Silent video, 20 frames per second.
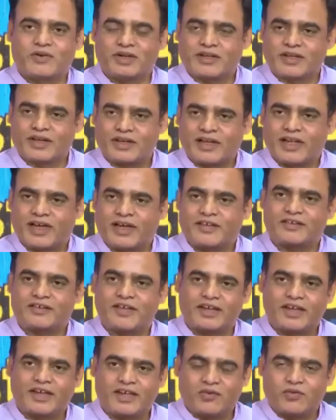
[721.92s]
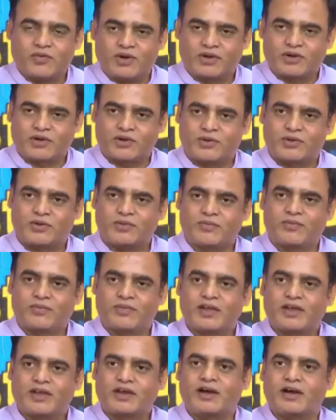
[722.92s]
in the class, again you want to
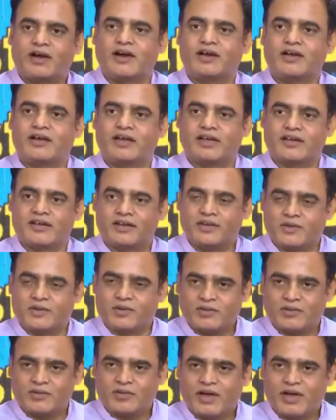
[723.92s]
get, you know,